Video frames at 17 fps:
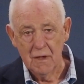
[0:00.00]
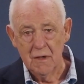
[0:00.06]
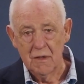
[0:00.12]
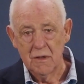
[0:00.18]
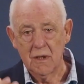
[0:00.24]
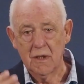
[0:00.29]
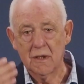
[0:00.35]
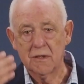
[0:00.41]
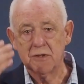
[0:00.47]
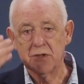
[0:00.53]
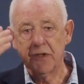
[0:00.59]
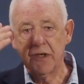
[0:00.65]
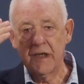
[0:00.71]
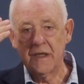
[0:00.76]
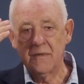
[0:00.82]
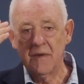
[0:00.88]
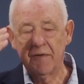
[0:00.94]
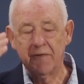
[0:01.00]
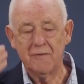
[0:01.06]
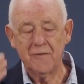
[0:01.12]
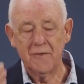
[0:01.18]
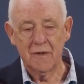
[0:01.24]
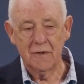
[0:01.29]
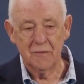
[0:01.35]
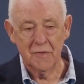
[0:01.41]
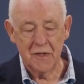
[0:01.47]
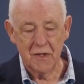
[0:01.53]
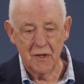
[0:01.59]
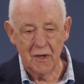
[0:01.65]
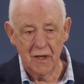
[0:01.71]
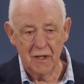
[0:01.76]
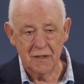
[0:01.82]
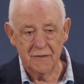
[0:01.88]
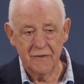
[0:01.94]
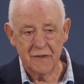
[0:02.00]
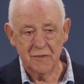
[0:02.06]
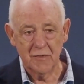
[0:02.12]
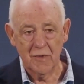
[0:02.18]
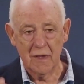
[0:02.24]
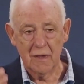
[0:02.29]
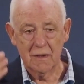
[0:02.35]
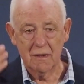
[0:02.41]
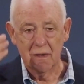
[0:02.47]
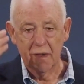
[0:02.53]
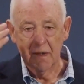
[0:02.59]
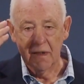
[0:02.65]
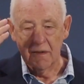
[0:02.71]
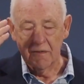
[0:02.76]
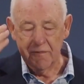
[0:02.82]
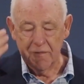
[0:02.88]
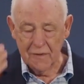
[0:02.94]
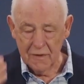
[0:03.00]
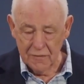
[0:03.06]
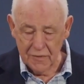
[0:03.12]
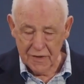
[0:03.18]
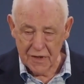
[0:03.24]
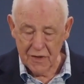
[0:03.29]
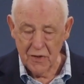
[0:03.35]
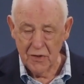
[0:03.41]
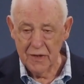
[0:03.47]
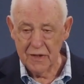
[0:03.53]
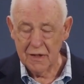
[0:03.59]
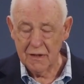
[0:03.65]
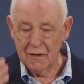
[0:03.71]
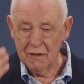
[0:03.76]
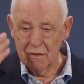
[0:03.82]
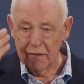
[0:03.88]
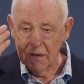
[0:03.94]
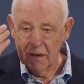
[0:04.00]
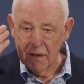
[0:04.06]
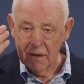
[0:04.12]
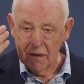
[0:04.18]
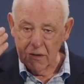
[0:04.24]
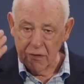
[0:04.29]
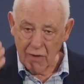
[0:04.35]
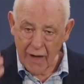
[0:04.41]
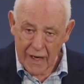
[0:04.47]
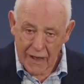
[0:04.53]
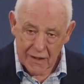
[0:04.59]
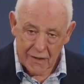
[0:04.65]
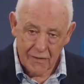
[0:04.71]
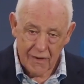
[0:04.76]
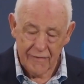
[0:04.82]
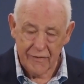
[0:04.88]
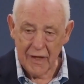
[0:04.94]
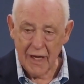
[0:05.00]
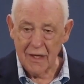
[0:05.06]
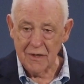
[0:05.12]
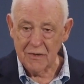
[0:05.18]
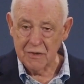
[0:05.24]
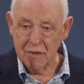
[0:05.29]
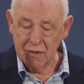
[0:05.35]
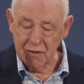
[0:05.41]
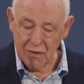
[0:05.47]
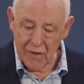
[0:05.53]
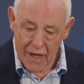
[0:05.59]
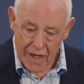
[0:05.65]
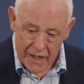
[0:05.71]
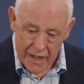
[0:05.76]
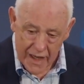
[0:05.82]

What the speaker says: You're going to seek to be filled with the knowledge of his will, filled with anointing, granted revelation, granted